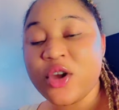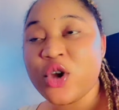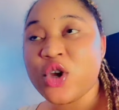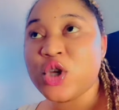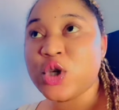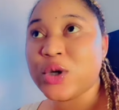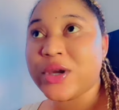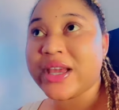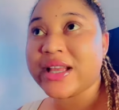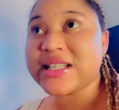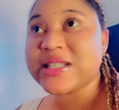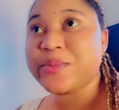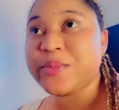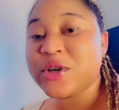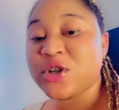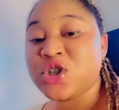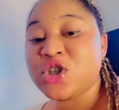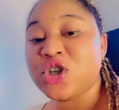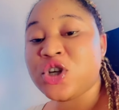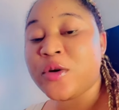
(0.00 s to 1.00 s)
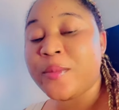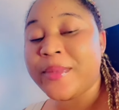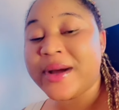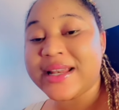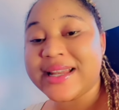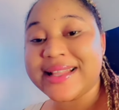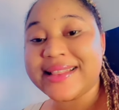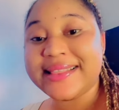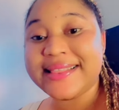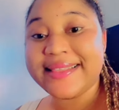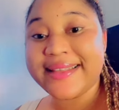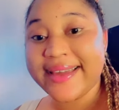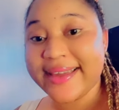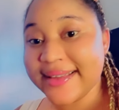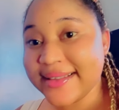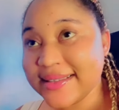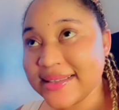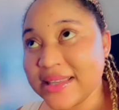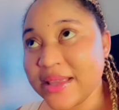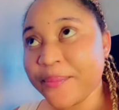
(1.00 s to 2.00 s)
you can speak to your man at
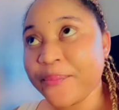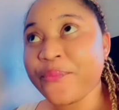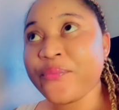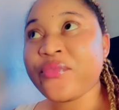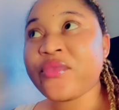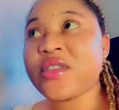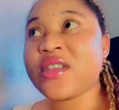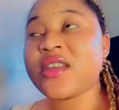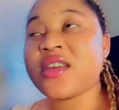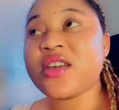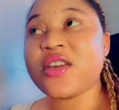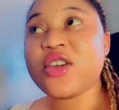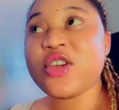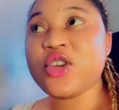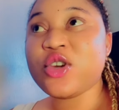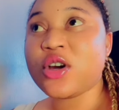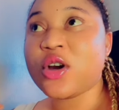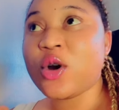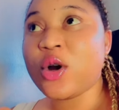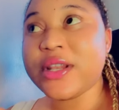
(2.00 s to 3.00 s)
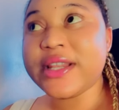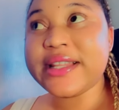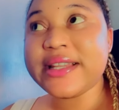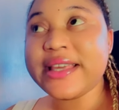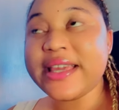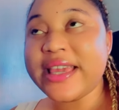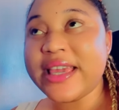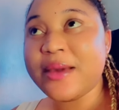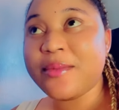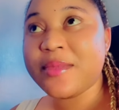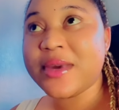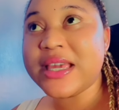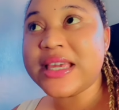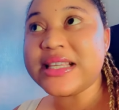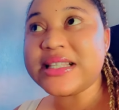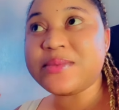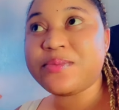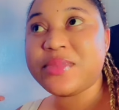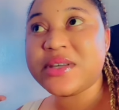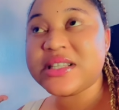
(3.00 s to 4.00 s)
night, you're calling him,
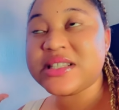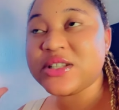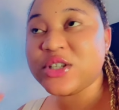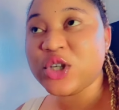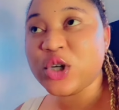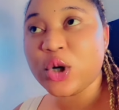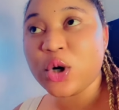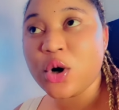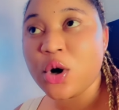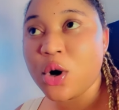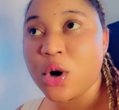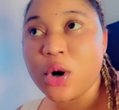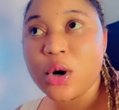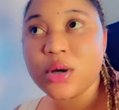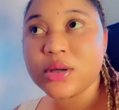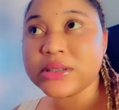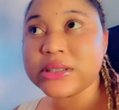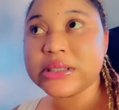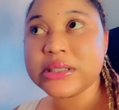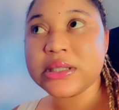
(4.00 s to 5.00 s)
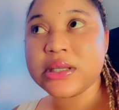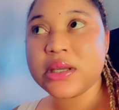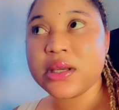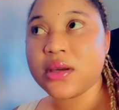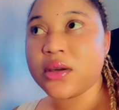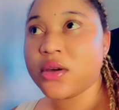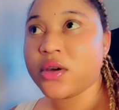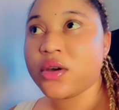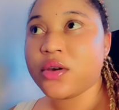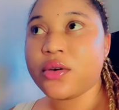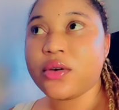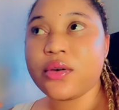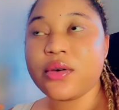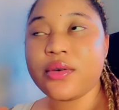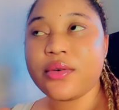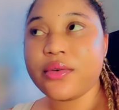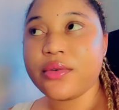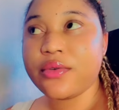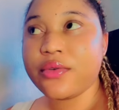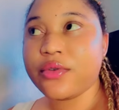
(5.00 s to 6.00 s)
he's busy in your calls,
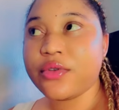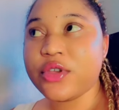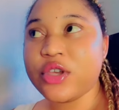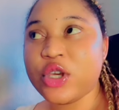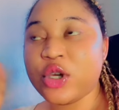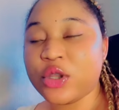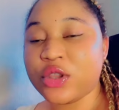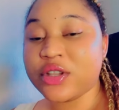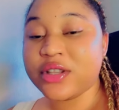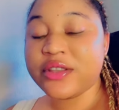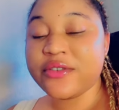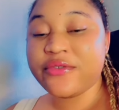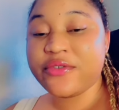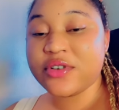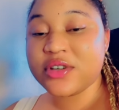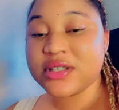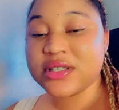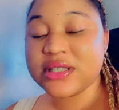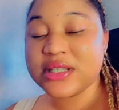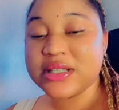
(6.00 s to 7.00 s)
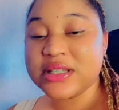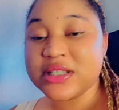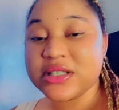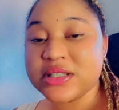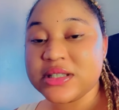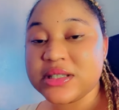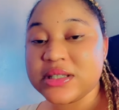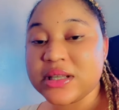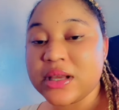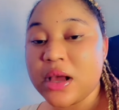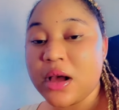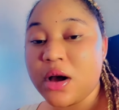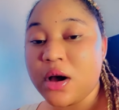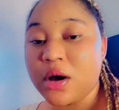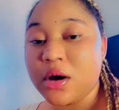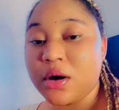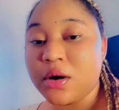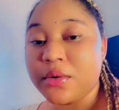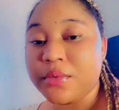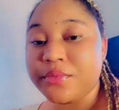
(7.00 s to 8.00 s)
you're not the first thing,
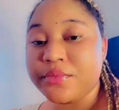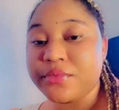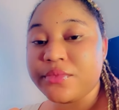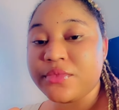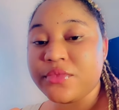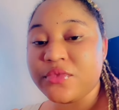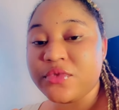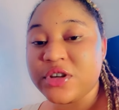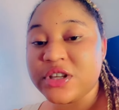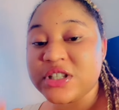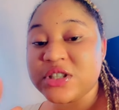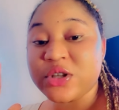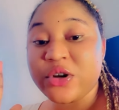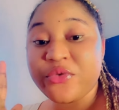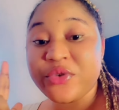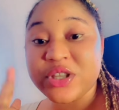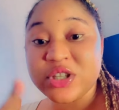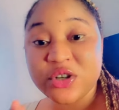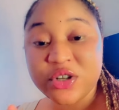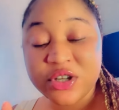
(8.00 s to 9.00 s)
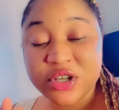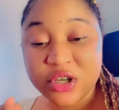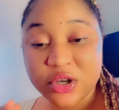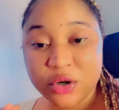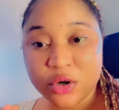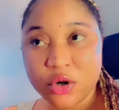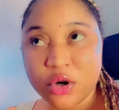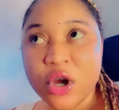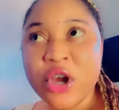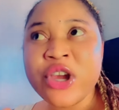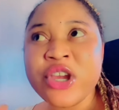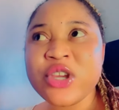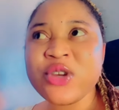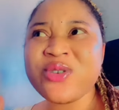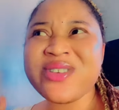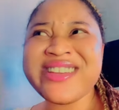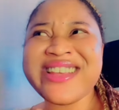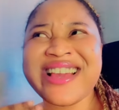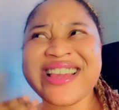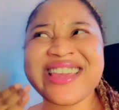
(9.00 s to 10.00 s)
he's not returning your call. You
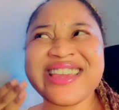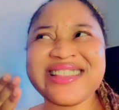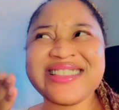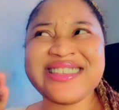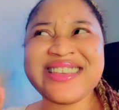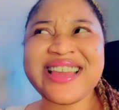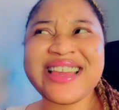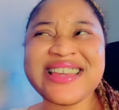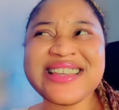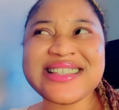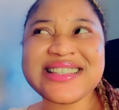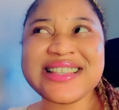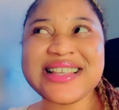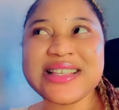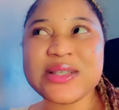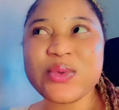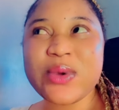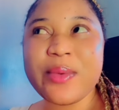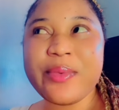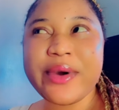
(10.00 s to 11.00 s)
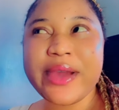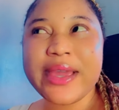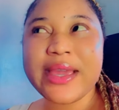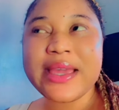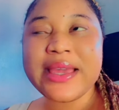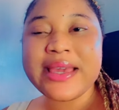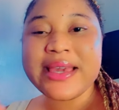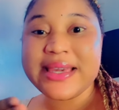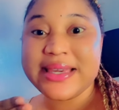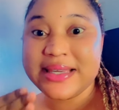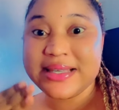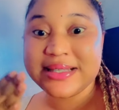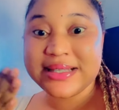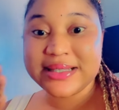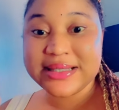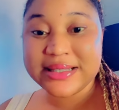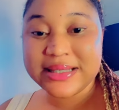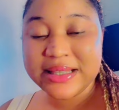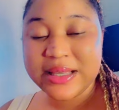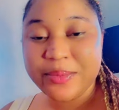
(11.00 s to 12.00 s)
know, there are instances whereby he's
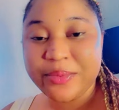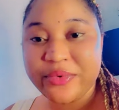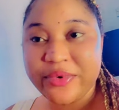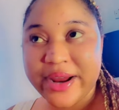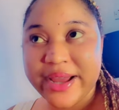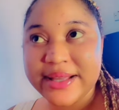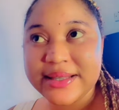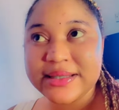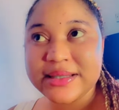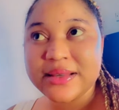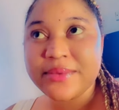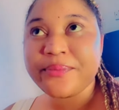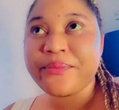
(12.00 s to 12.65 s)
asleep, right?